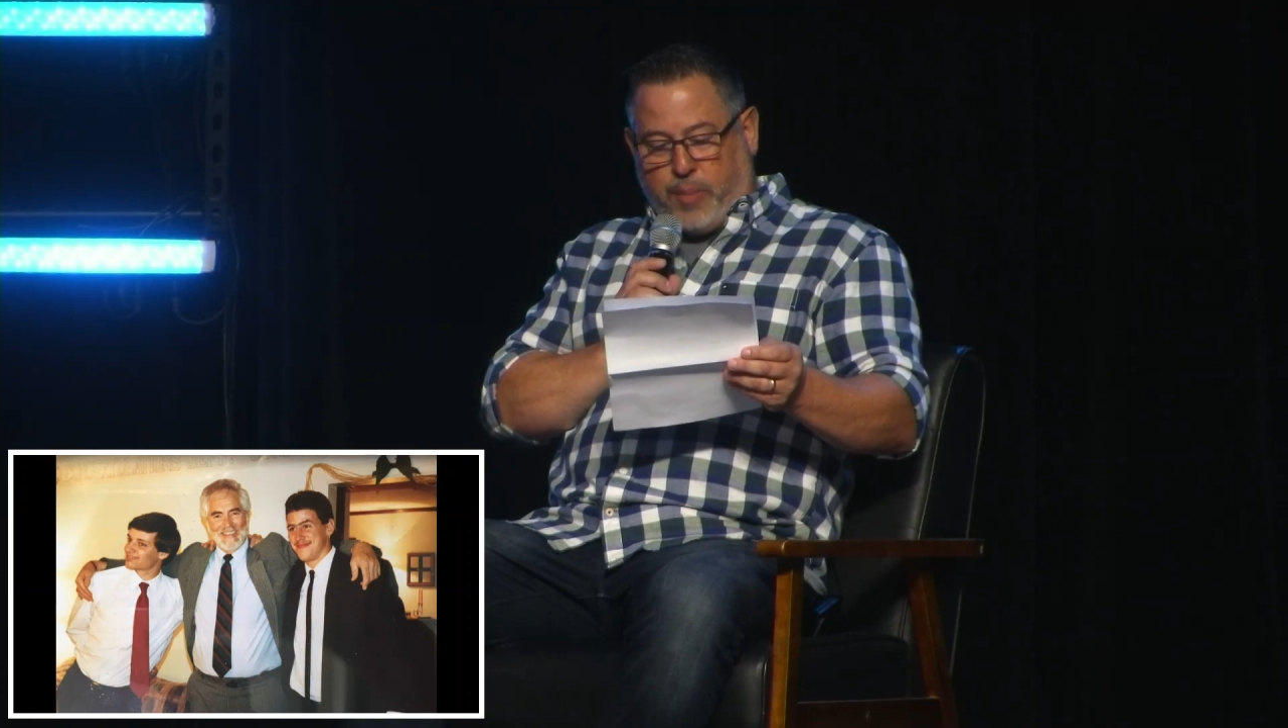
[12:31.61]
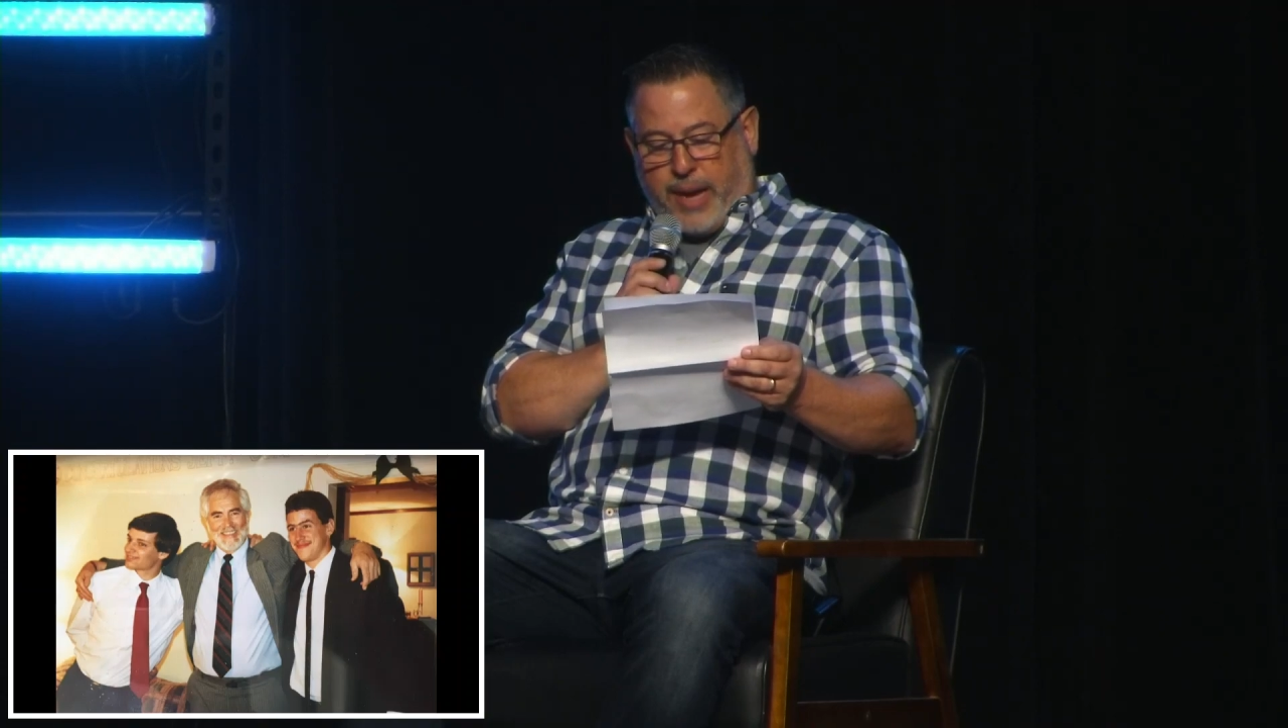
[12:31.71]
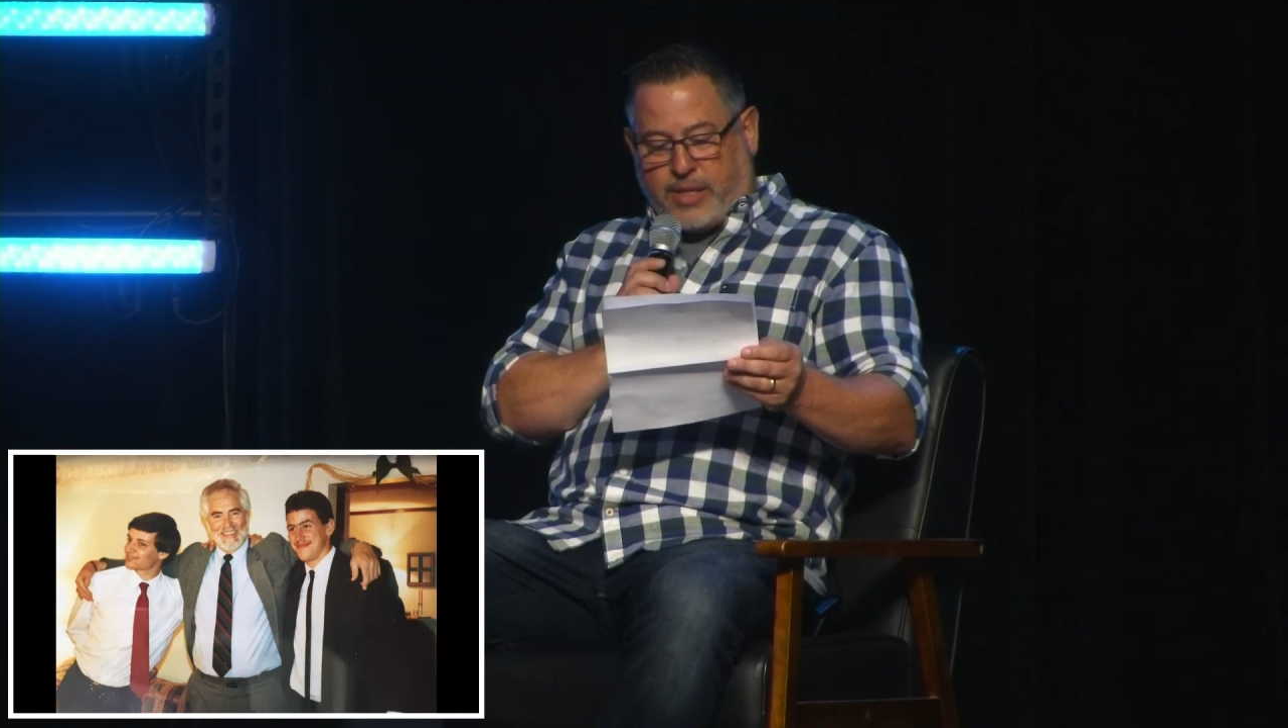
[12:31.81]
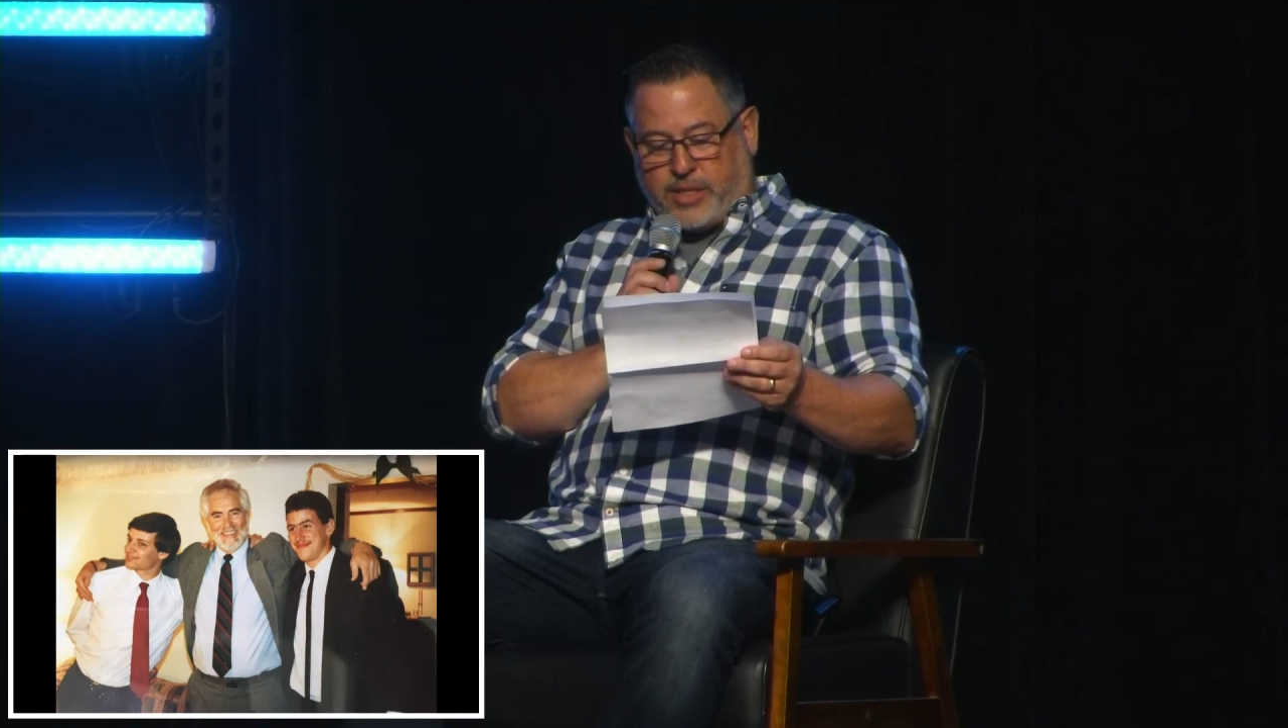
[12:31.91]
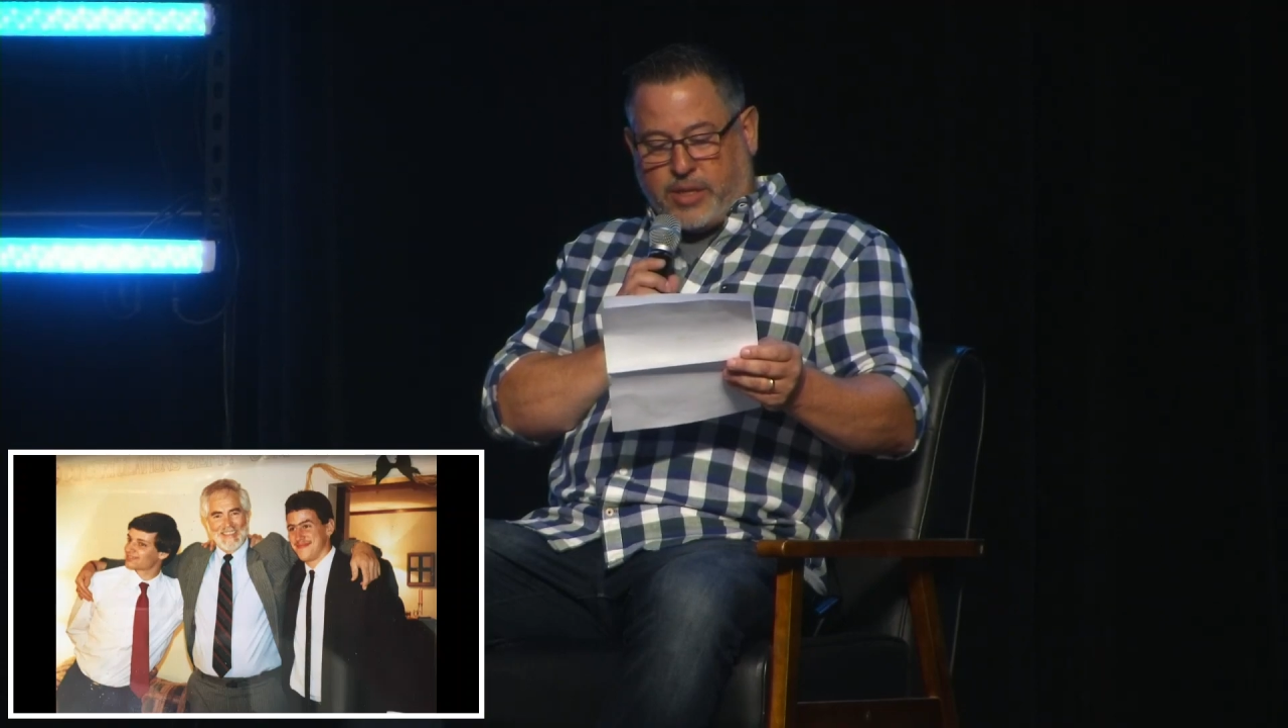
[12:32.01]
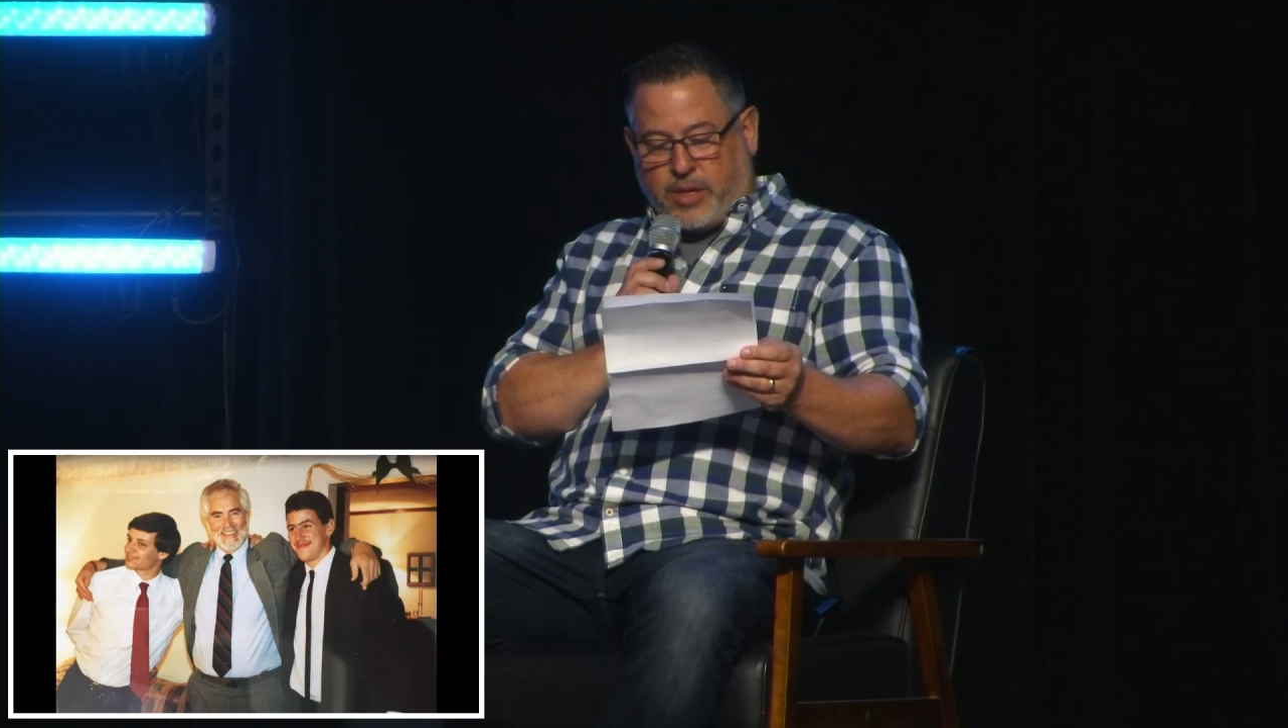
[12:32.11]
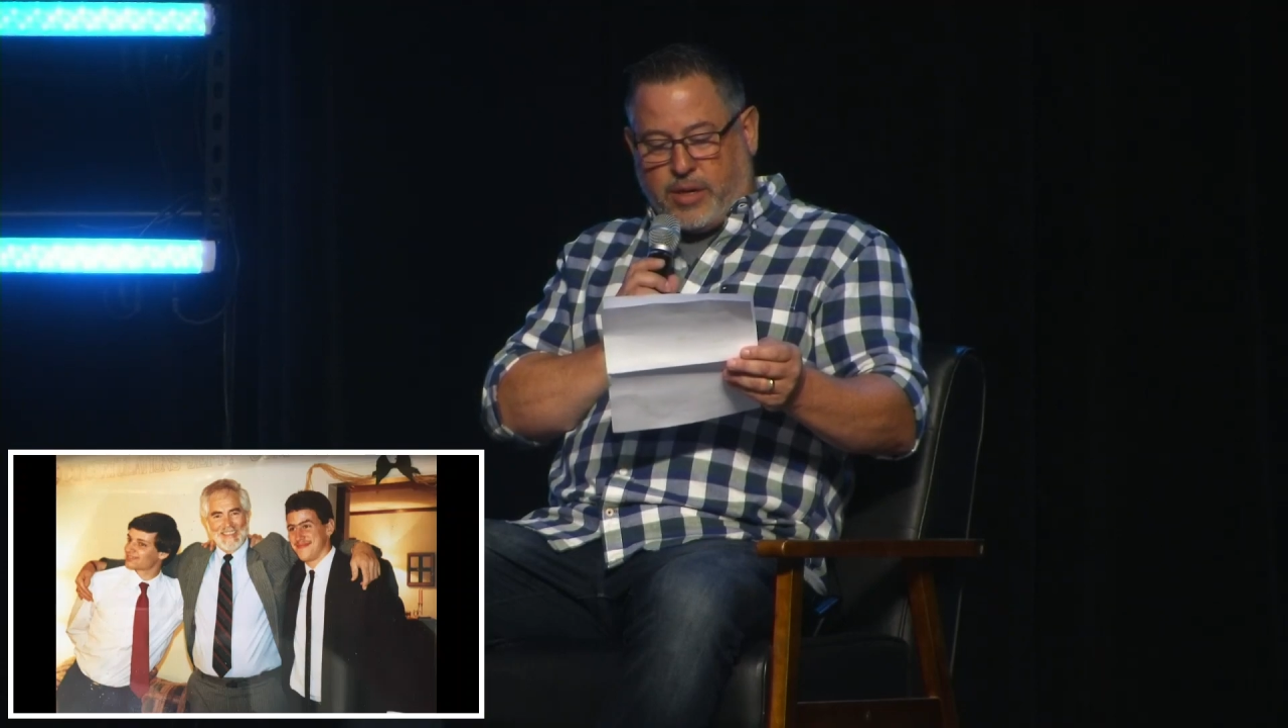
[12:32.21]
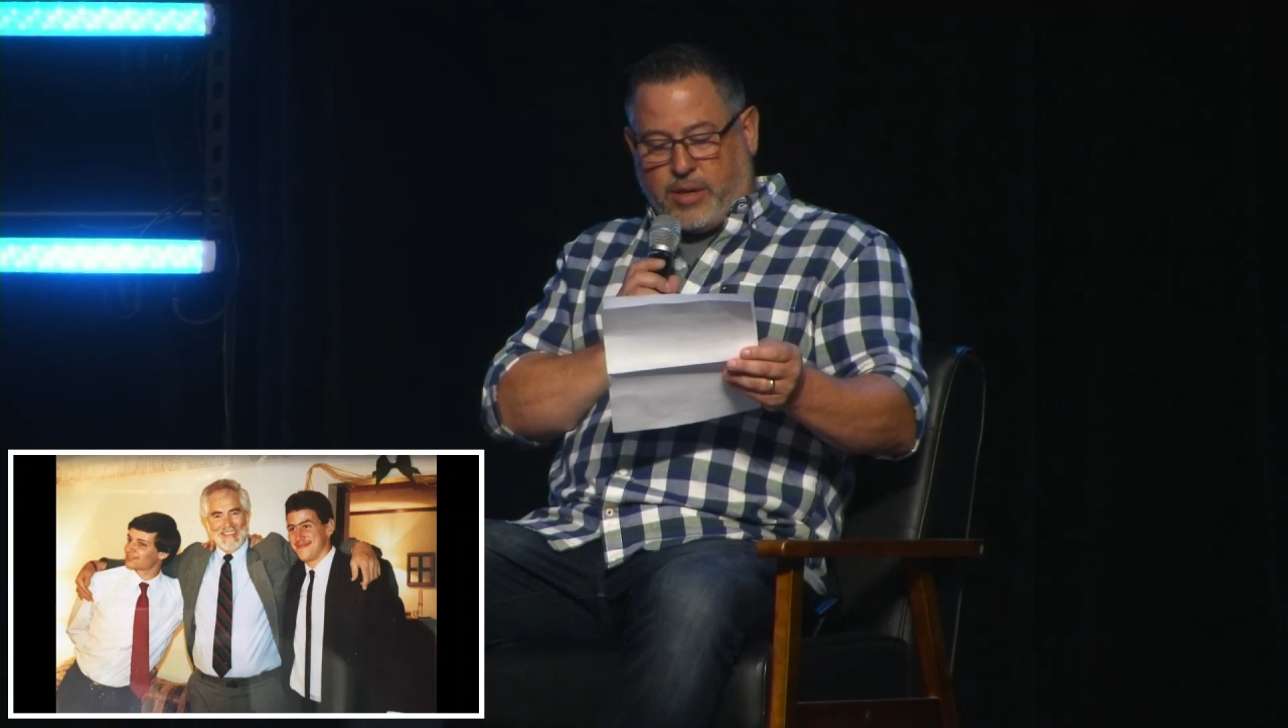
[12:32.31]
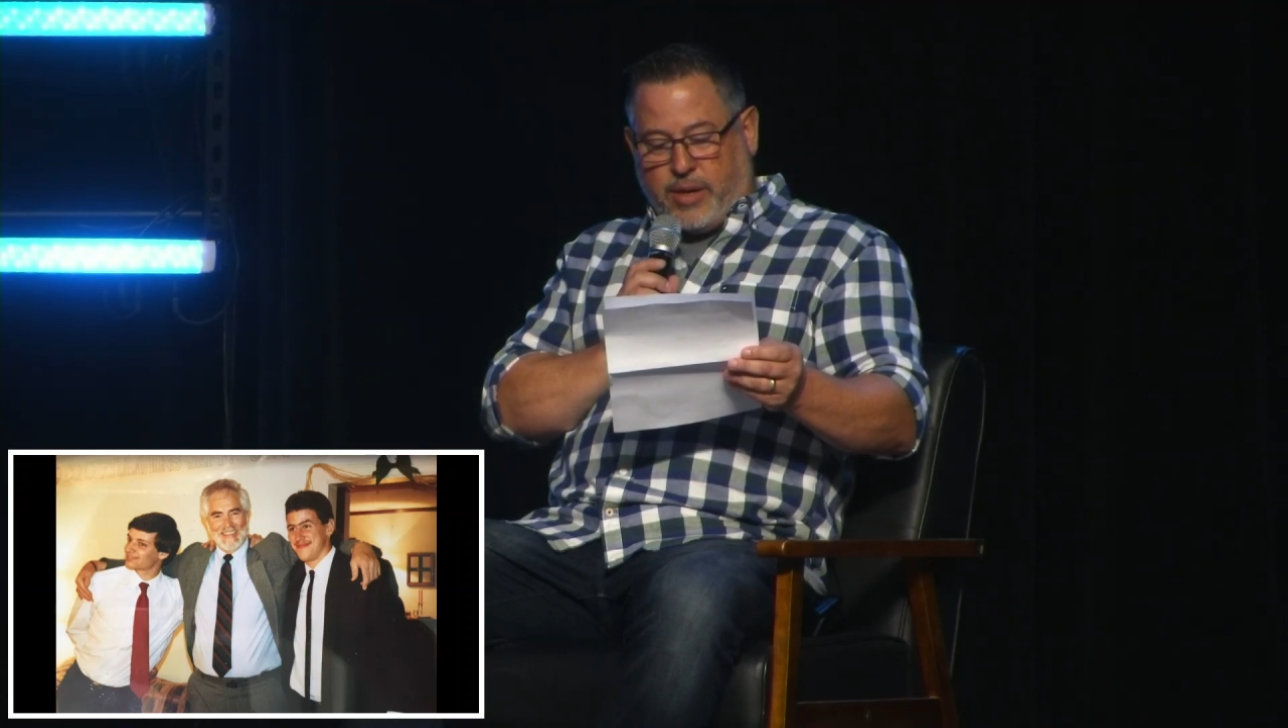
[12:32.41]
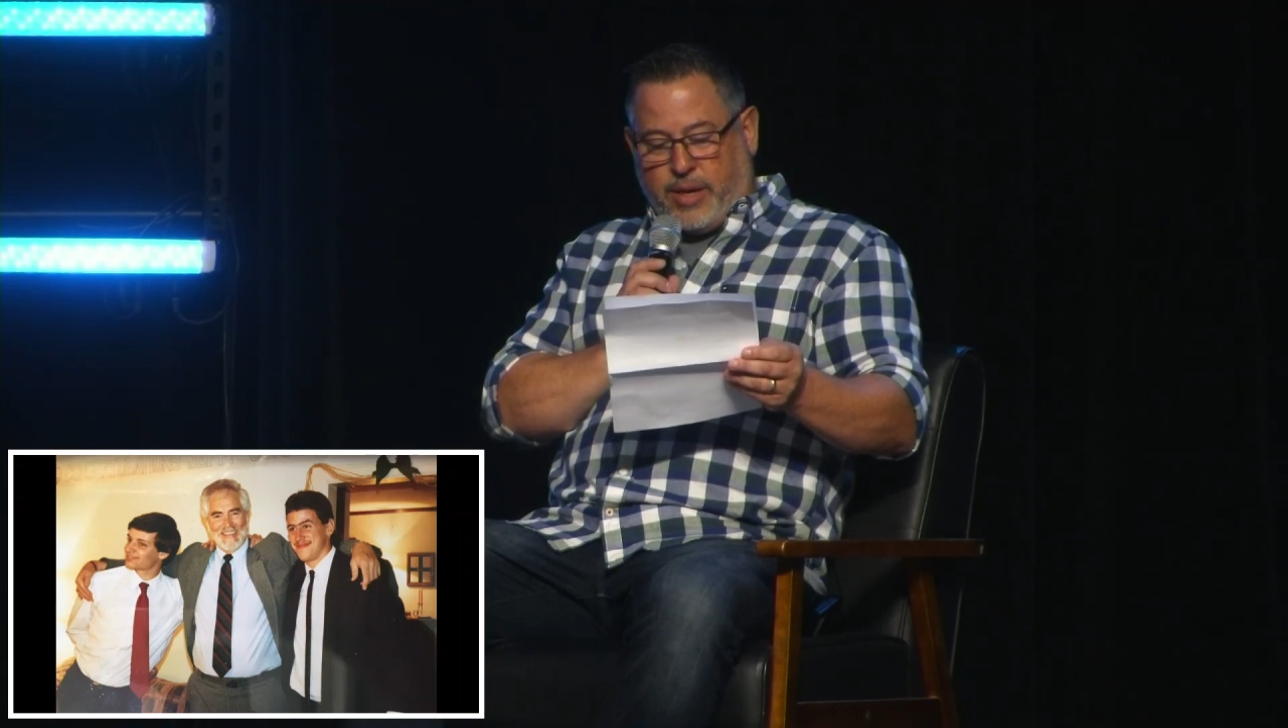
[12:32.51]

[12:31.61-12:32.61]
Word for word: pastor,